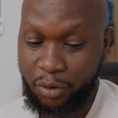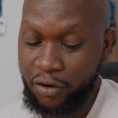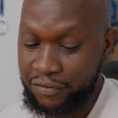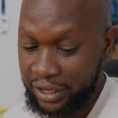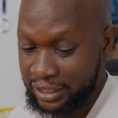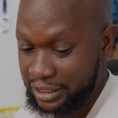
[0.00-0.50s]

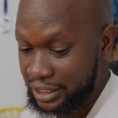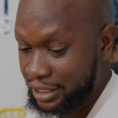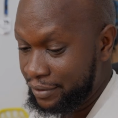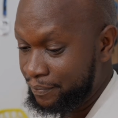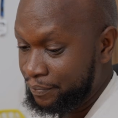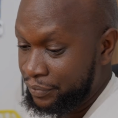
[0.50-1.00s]

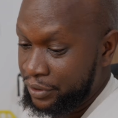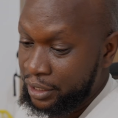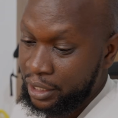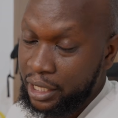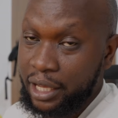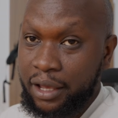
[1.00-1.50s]
Obviously,
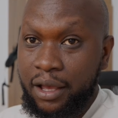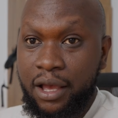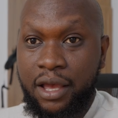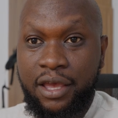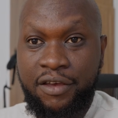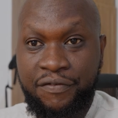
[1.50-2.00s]

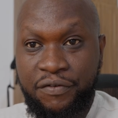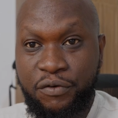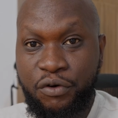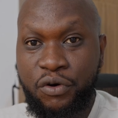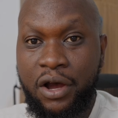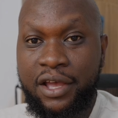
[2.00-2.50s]
if
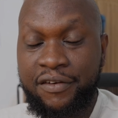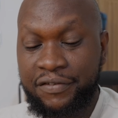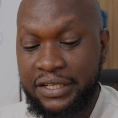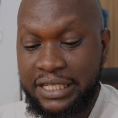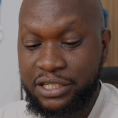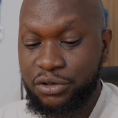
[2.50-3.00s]

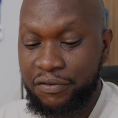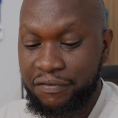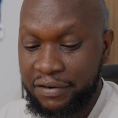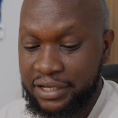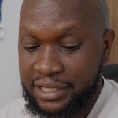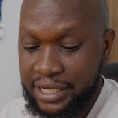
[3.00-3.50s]
it is your
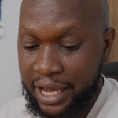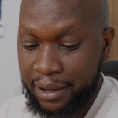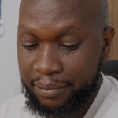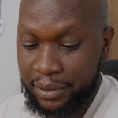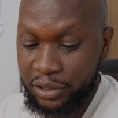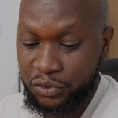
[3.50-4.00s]
first
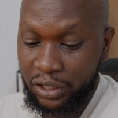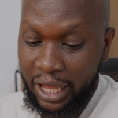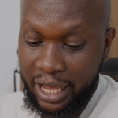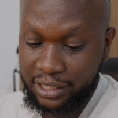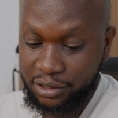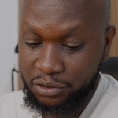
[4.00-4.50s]
time, it will
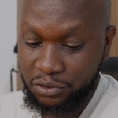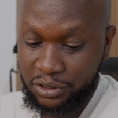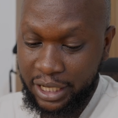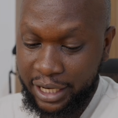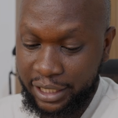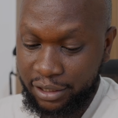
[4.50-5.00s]
ask you to
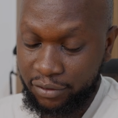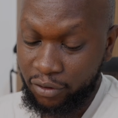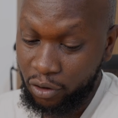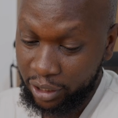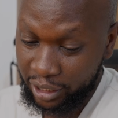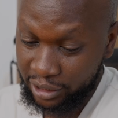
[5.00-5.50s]
sign in.
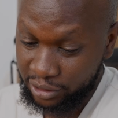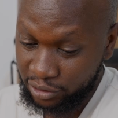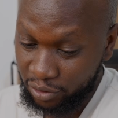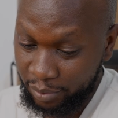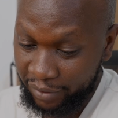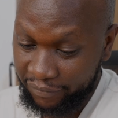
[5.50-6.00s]
Okay, it's
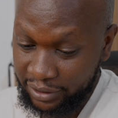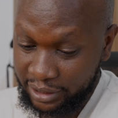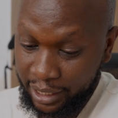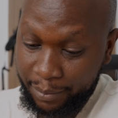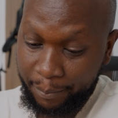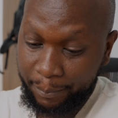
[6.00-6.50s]
not my first
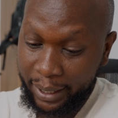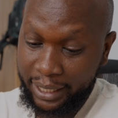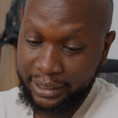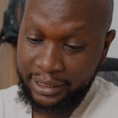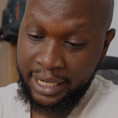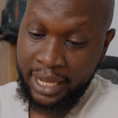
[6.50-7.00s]
time,
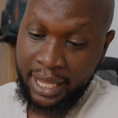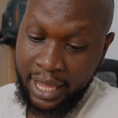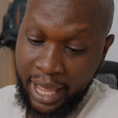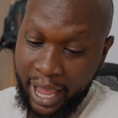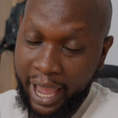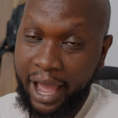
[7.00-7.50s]
but
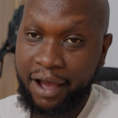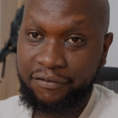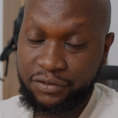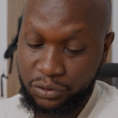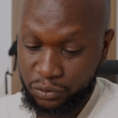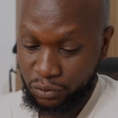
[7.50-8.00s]
I
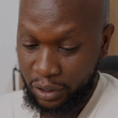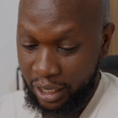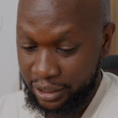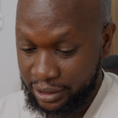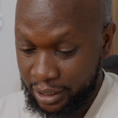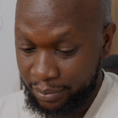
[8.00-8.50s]
have to
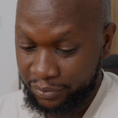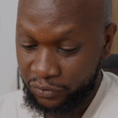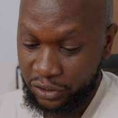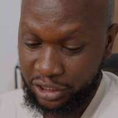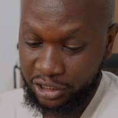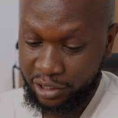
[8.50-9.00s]
accept for
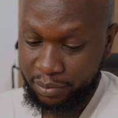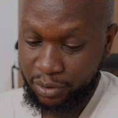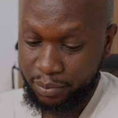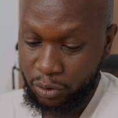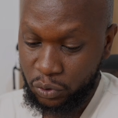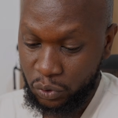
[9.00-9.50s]
DJI
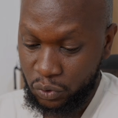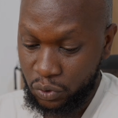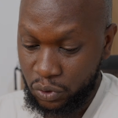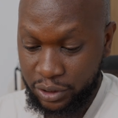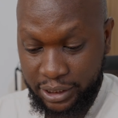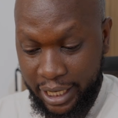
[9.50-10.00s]
Muuo to
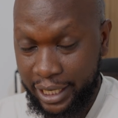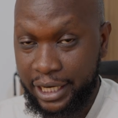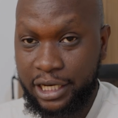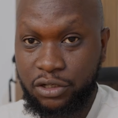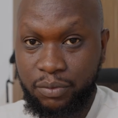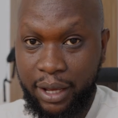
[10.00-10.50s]
sign
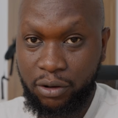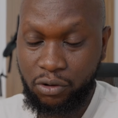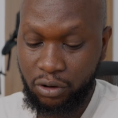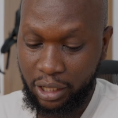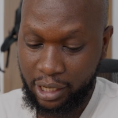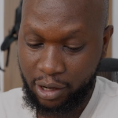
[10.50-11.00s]
in into my
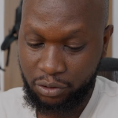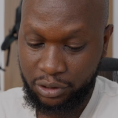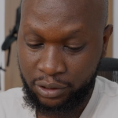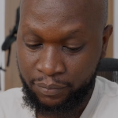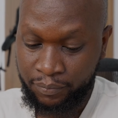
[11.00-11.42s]
Google account.